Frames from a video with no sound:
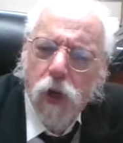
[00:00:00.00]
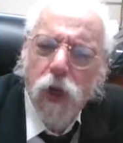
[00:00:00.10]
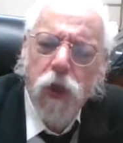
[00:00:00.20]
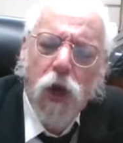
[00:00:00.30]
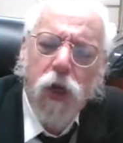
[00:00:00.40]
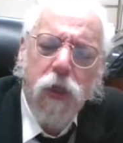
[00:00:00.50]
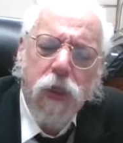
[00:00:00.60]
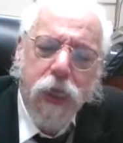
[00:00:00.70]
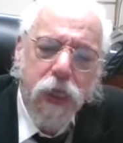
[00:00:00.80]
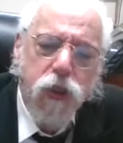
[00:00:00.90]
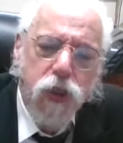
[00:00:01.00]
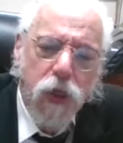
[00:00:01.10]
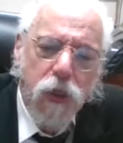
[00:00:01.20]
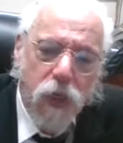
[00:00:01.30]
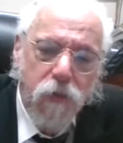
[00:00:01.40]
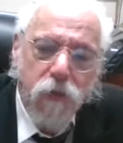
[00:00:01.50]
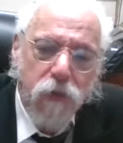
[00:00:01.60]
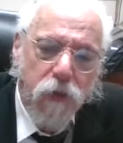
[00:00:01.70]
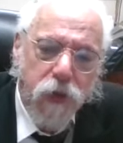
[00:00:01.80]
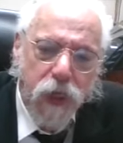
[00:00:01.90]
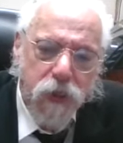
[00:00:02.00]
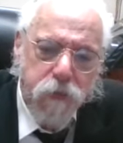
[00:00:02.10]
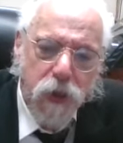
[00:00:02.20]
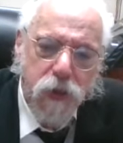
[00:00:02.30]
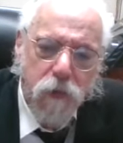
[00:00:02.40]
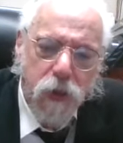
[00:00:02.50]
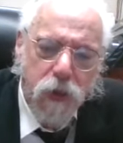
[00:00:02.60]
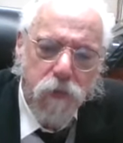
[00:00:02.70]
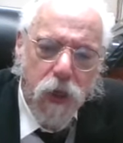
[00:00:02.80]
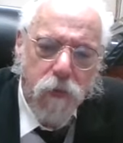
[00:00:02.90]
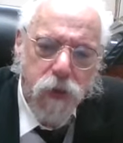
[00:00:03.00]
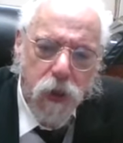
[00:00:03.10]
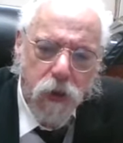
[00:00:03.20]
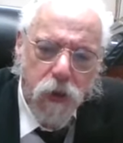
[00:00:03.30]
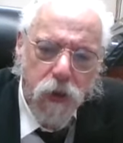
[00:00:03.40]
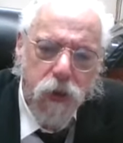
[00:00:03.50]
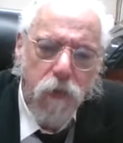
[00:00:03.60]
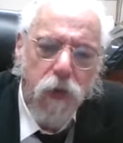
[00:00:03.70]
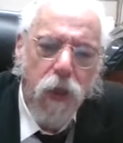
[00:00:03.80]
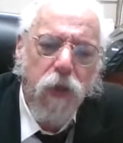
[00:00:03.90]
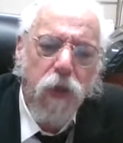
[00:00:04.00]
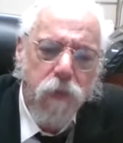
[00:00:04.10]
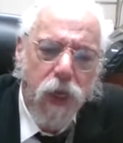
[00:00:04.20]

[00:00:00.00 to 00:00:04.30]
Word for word: A yachol kitche that even if it gets possible when it becomes kadosh, tamid lemel